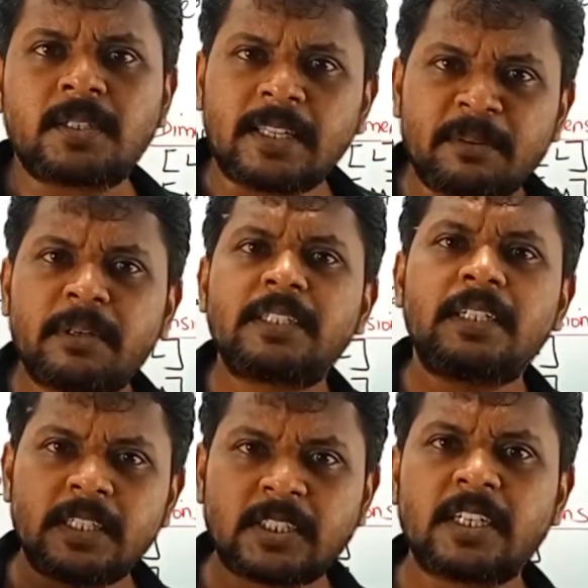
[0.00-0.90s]
is nothing but the
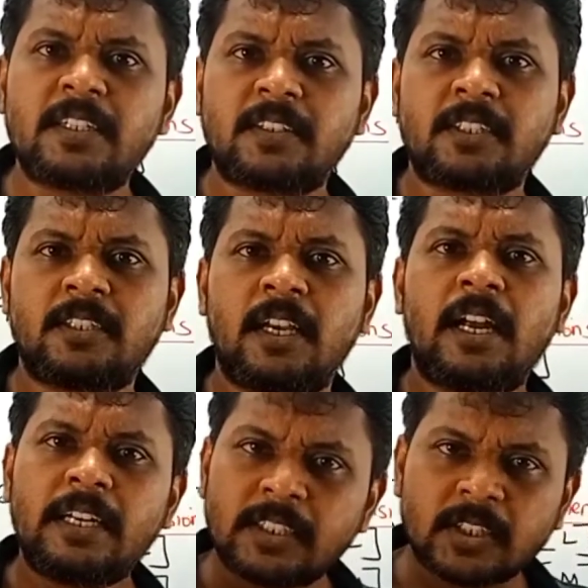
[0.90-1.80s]
distance.
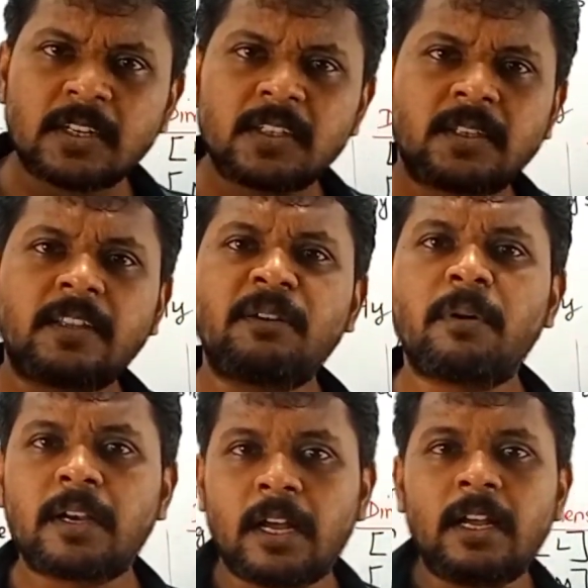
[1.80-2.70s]
Distance is nothing
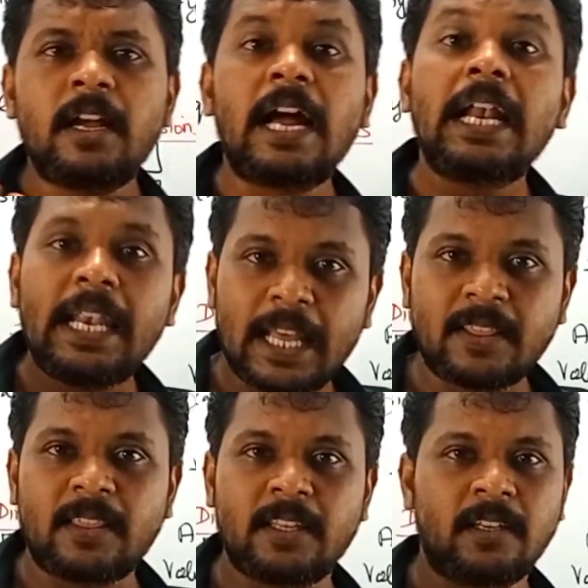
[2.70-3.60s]
but a
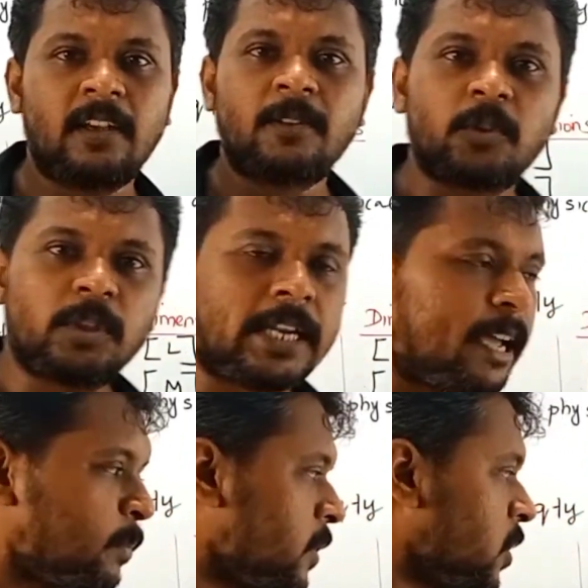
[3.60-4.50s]
length. So the
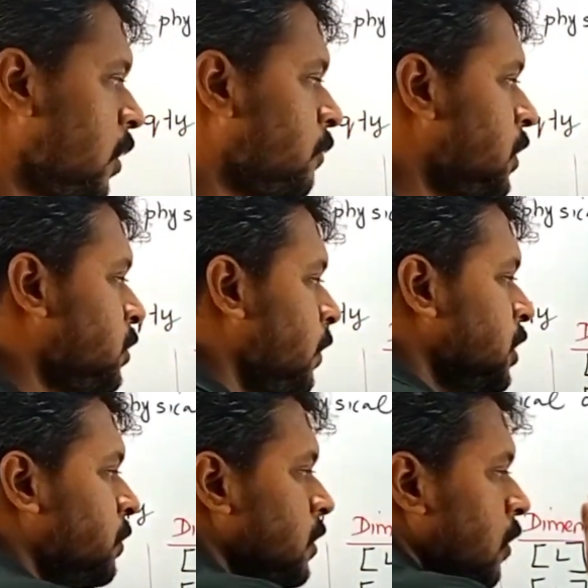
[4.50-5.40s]
dimension of displacement is